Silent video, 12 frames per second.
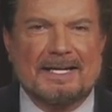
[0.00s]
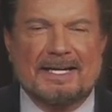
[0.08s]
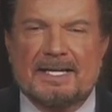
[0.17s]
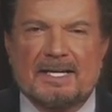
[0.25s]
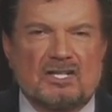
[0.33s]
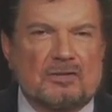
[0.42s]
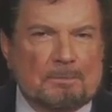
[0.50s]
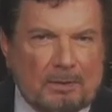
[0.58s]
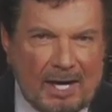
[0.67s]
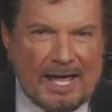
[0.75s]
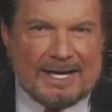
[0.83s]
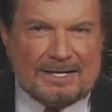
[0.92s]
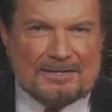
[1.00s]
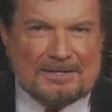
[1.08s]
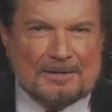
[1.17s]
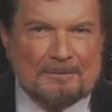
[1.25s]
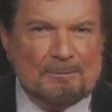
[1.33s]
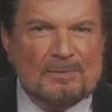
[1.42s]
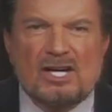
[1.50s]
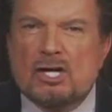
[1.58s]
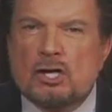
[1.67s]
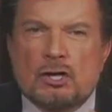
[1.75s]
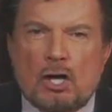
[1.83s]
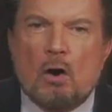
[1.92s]
He has placed
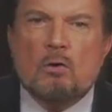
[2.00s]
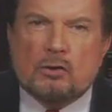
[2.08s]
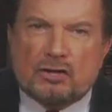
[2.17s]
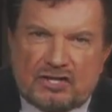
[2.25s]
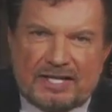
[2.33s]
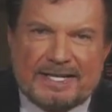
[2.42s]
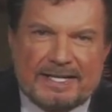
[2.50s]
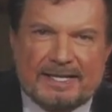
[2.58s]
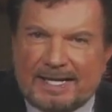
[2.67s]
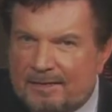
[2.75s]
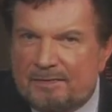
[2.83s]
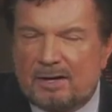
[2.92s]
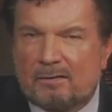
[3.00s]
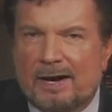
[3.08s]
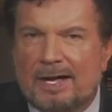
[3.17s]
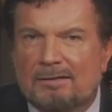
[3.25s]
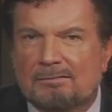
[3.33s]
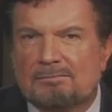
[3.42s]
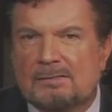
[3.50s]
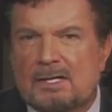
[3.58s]
no seed in the ground.